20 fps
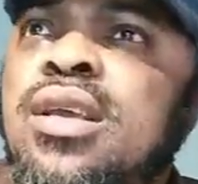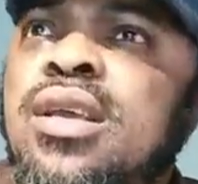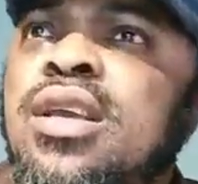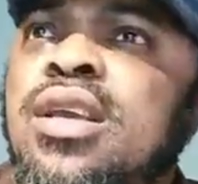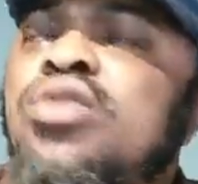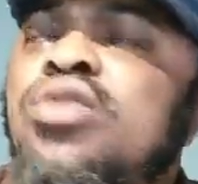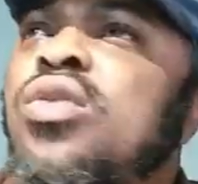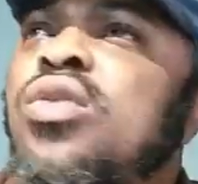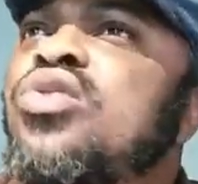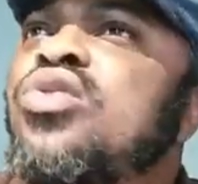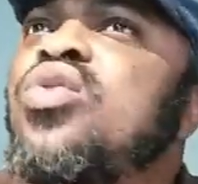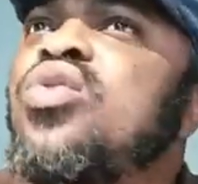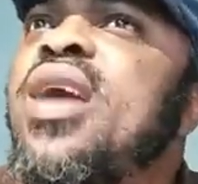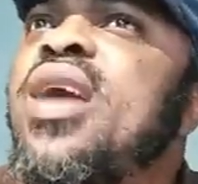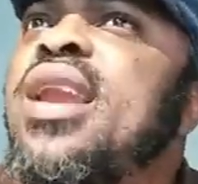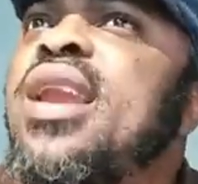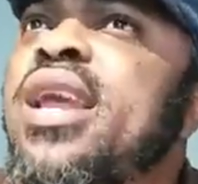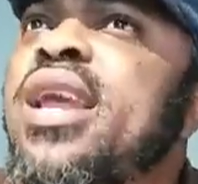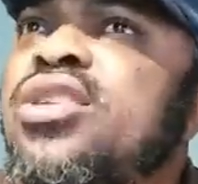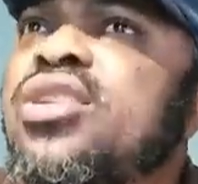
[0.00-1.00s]
It was through
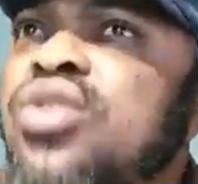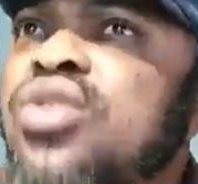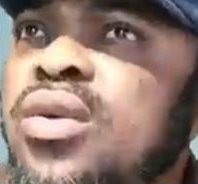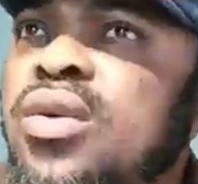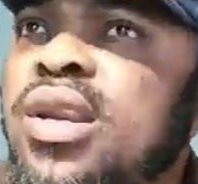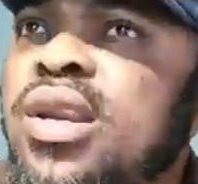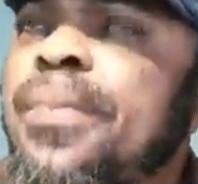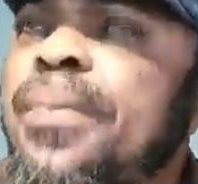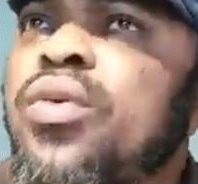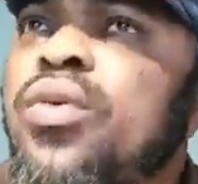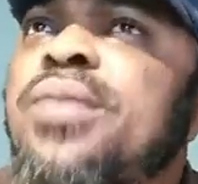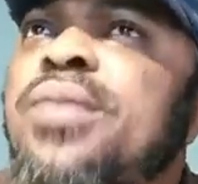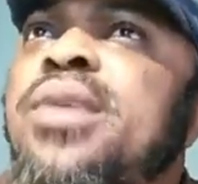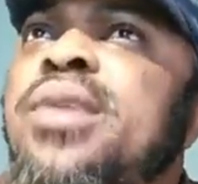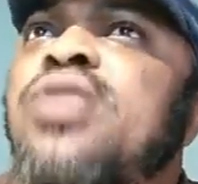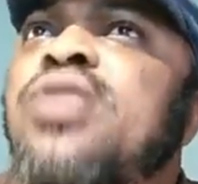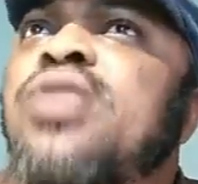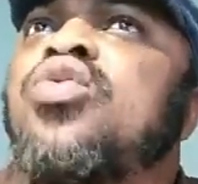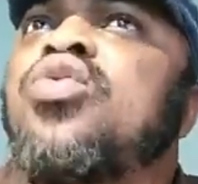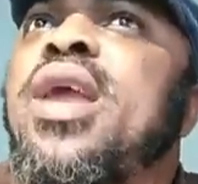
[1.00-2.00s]
election. They put him
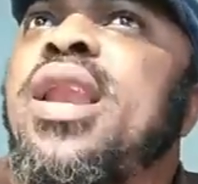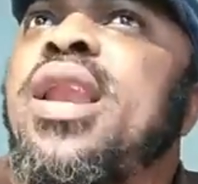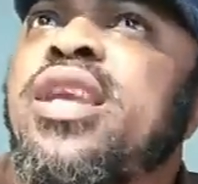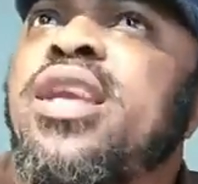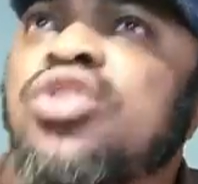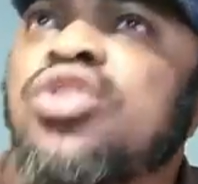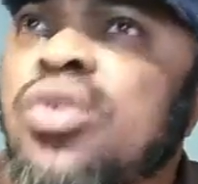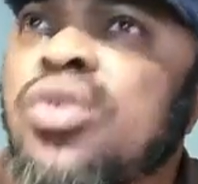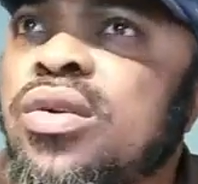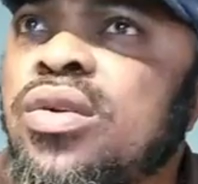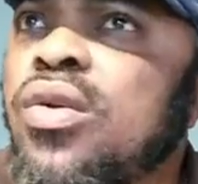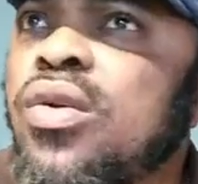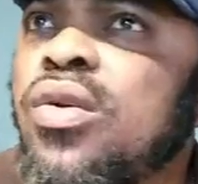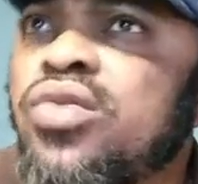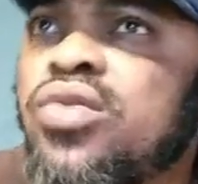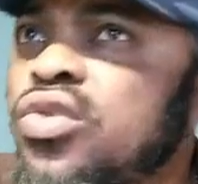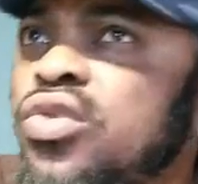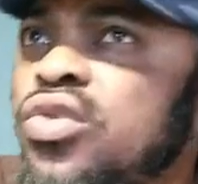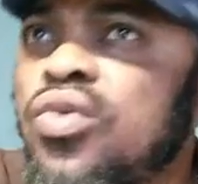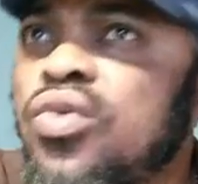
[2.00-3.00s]
there through election,
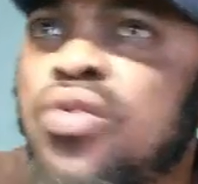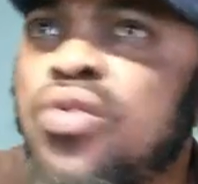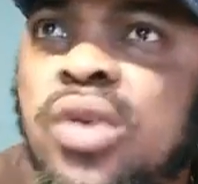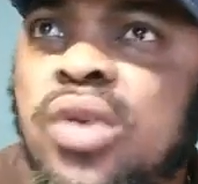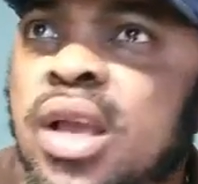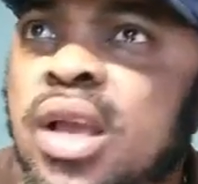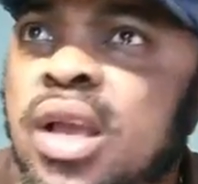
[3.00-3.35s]
not you.